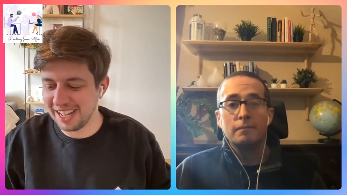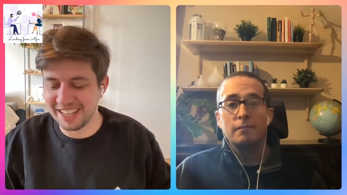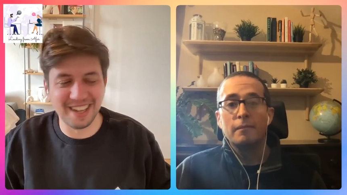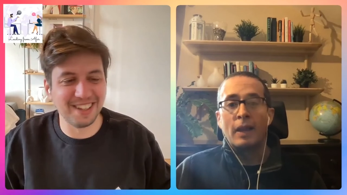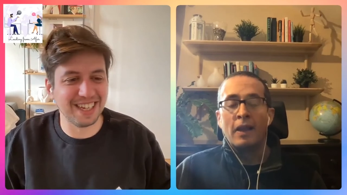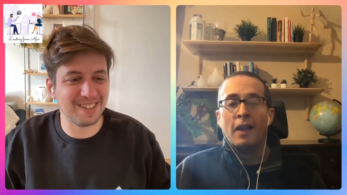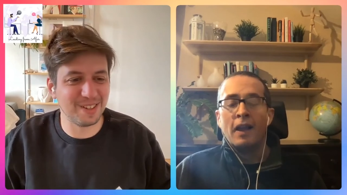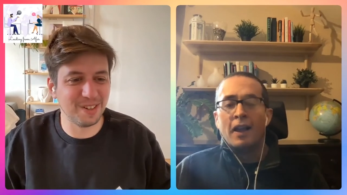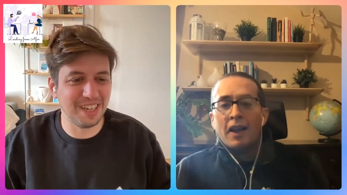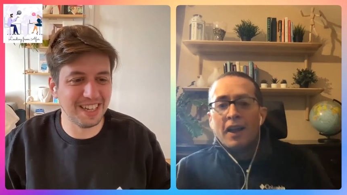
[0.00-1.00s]
Speaker 1: uh that's
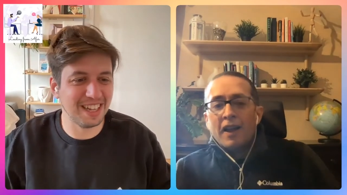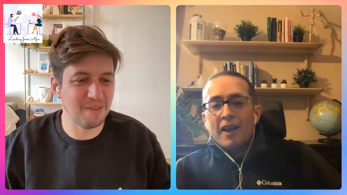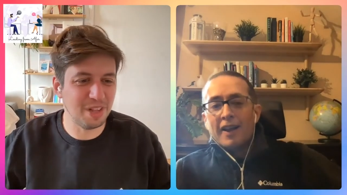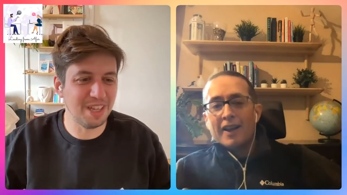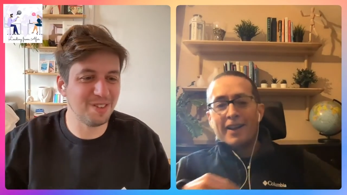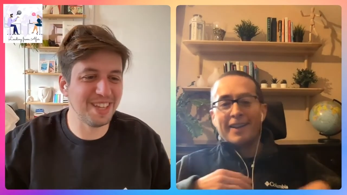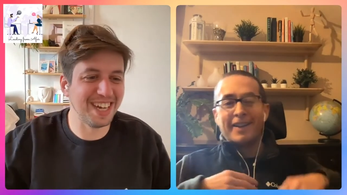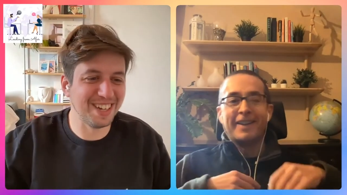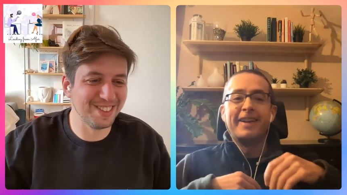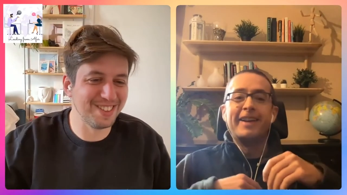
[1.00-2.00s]
a, a, hill I'm willing to
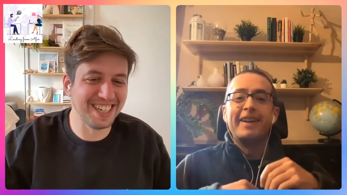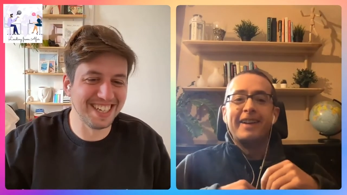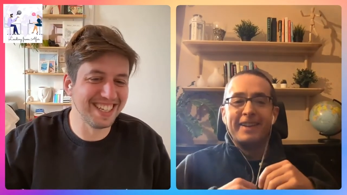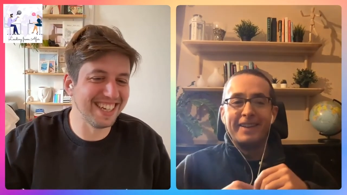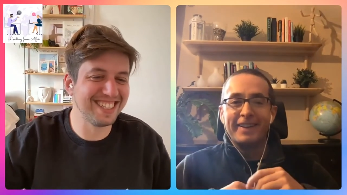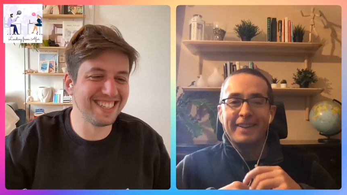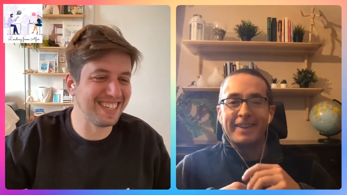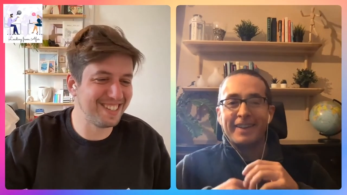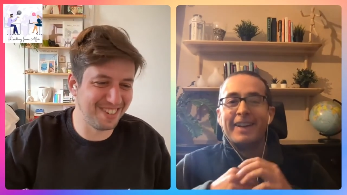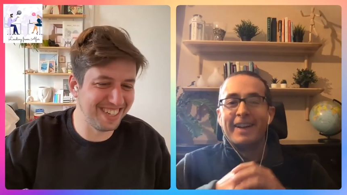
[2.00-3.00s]
die on today. That's
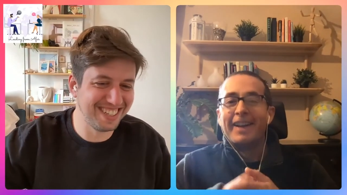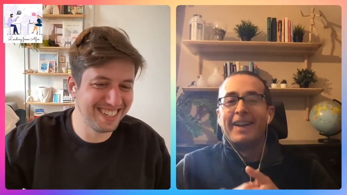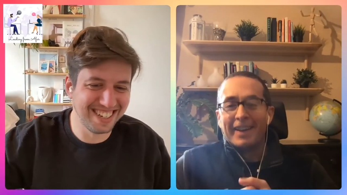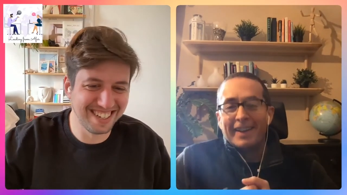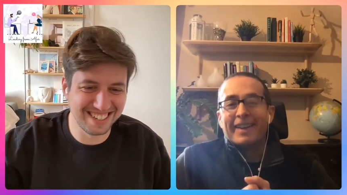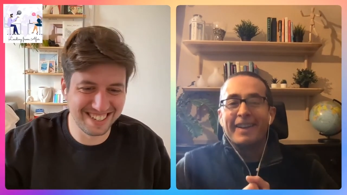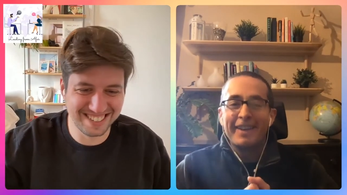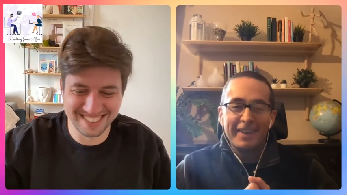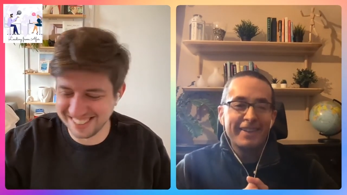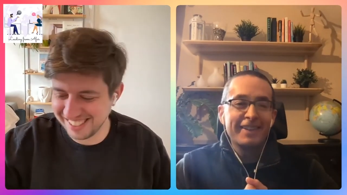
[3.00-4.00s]
that's fine.
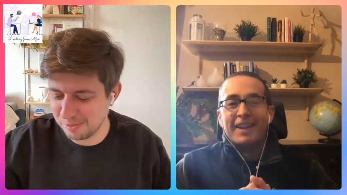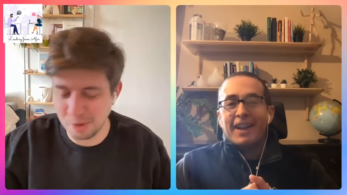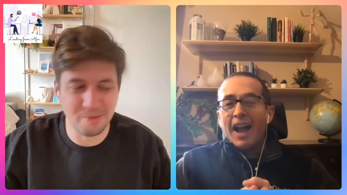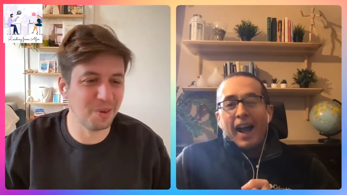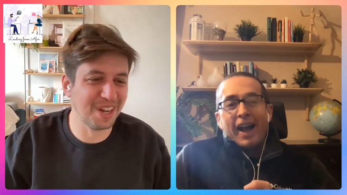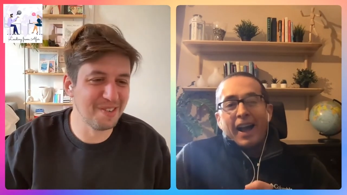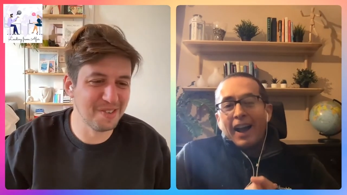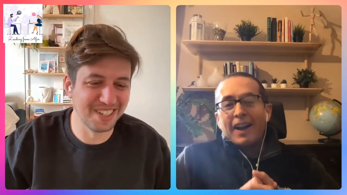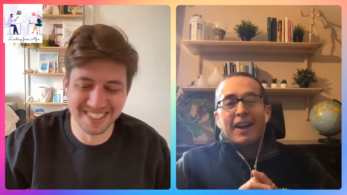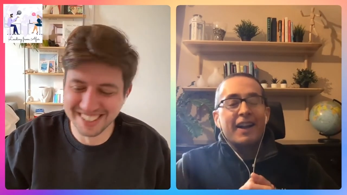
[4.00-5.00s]
Uh, prove wrong
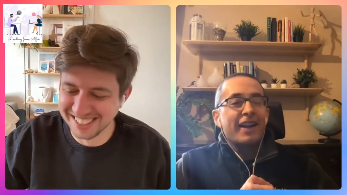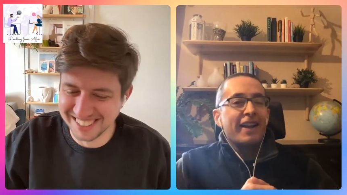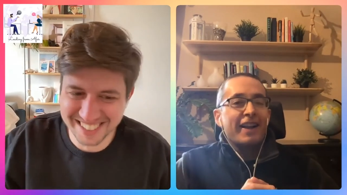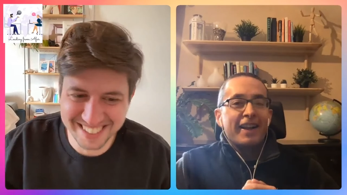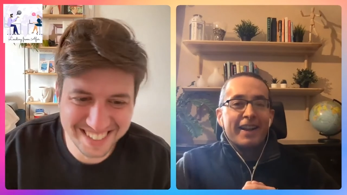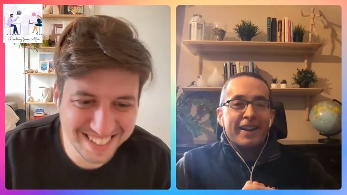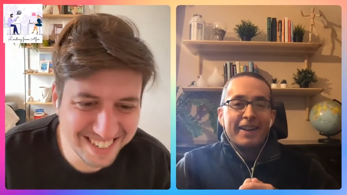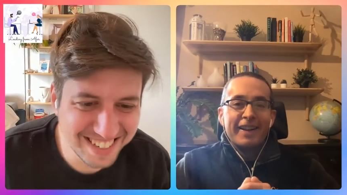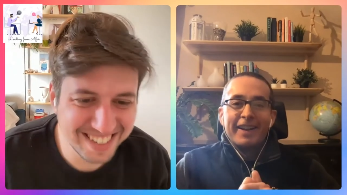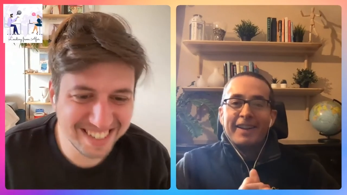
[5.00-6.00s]
everyone.
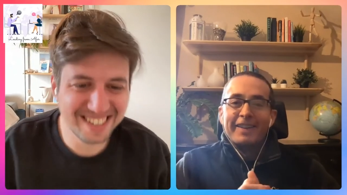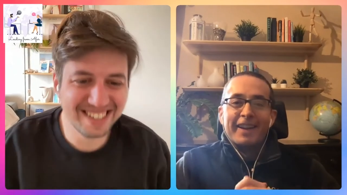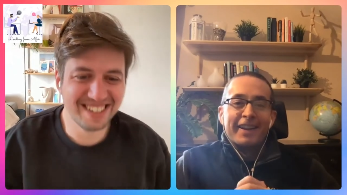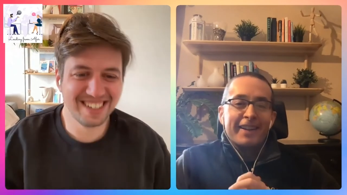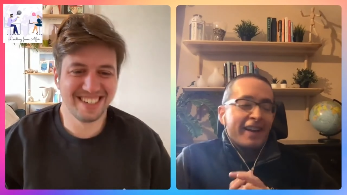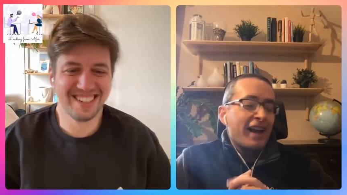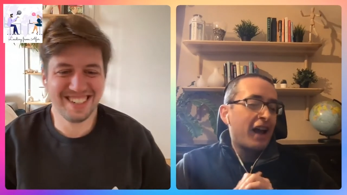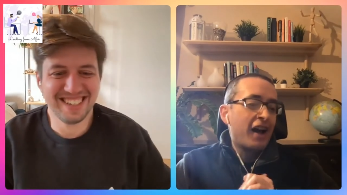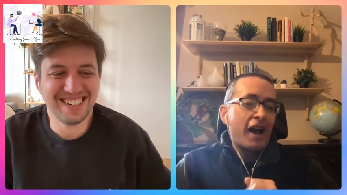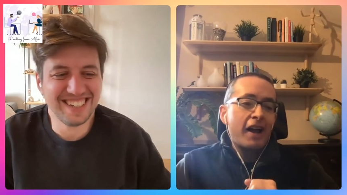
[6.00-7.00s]
Speaker 2: Yeah, I,
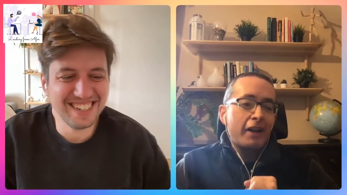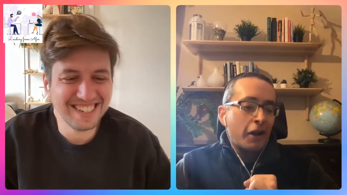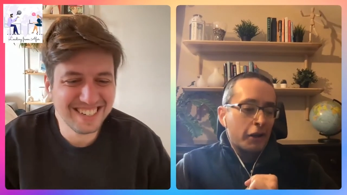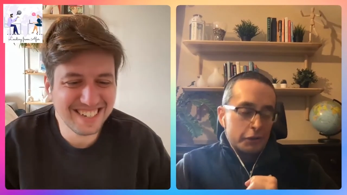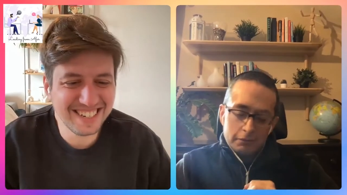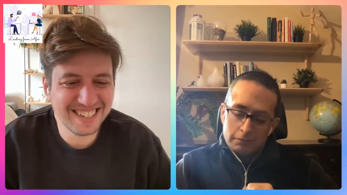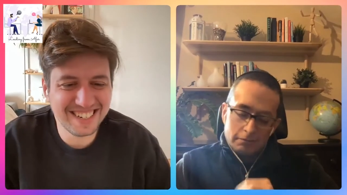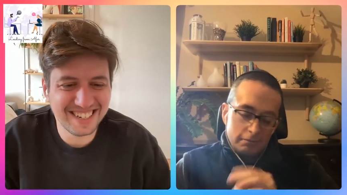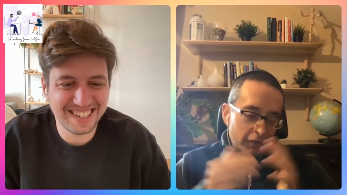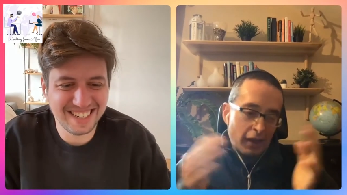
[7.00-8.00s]
I
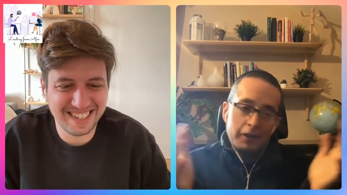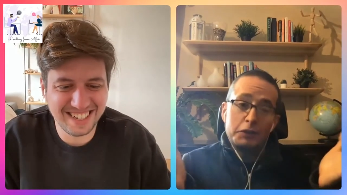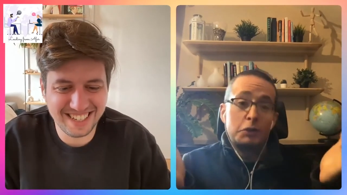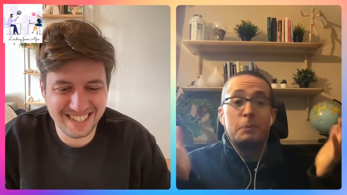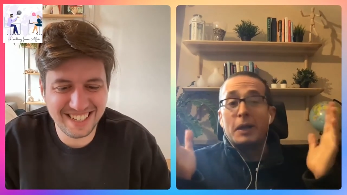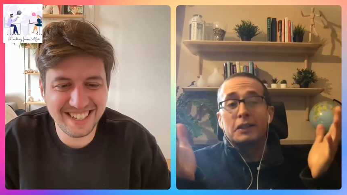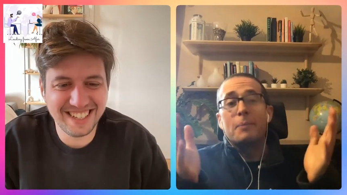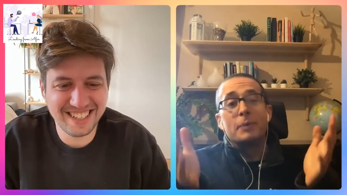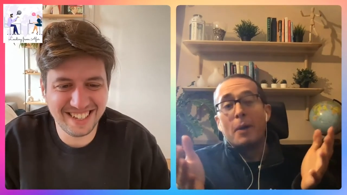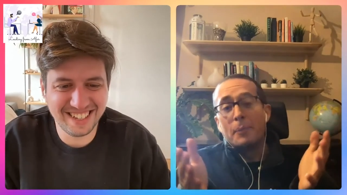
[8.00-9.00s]
to be honest,
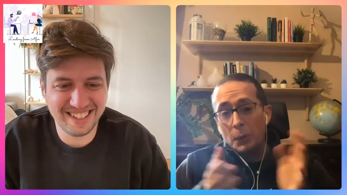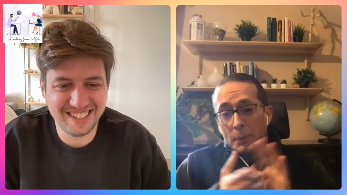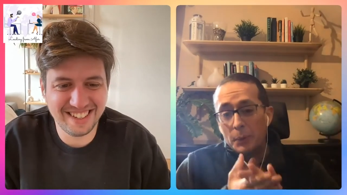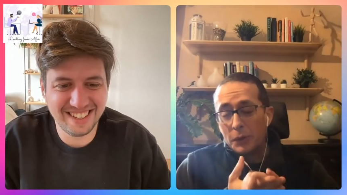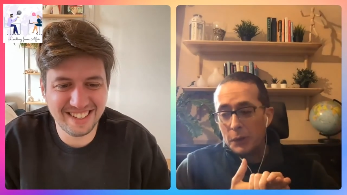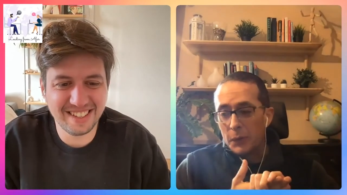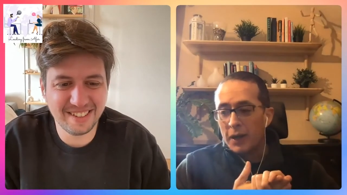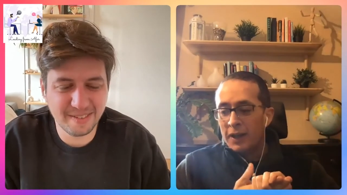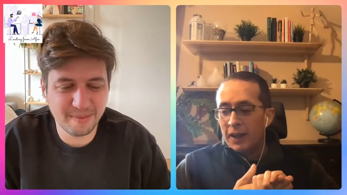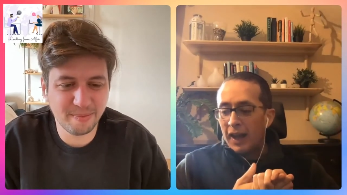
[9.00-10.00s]
I'm I'm in agreement with you.
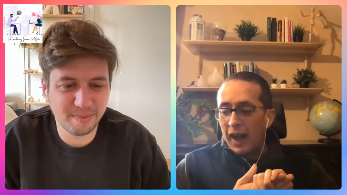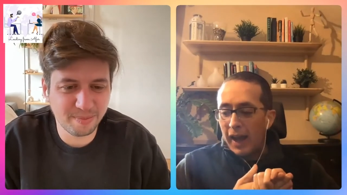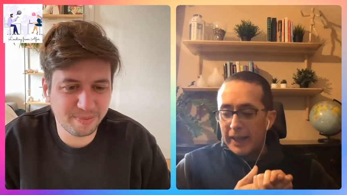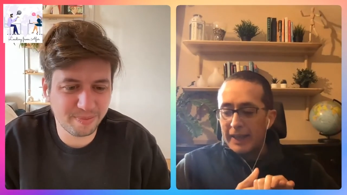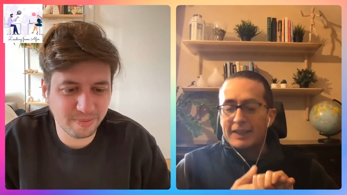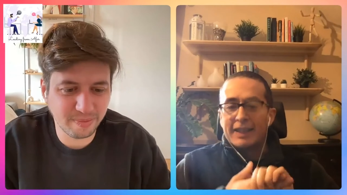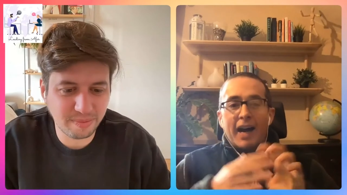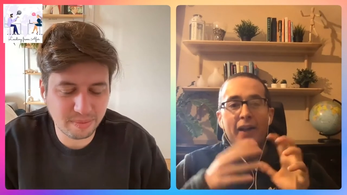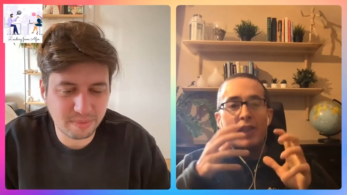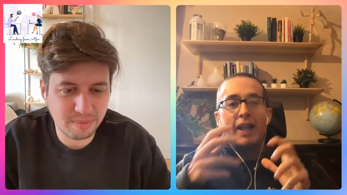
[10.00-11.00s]
I think it's
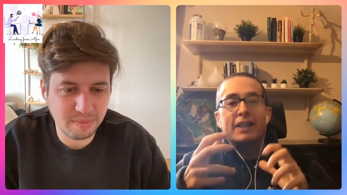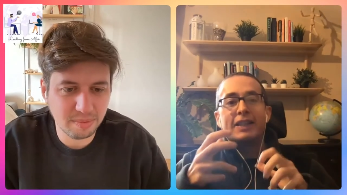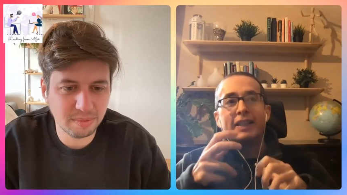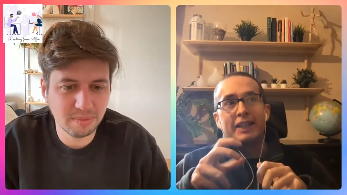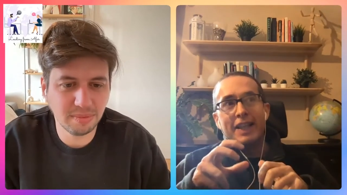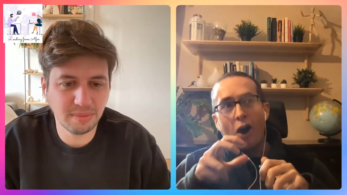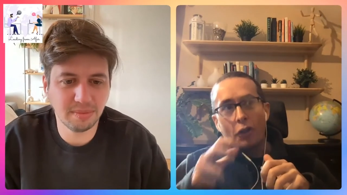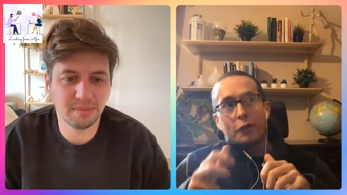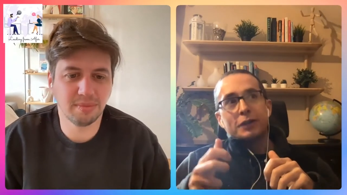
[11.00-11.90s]
on that the other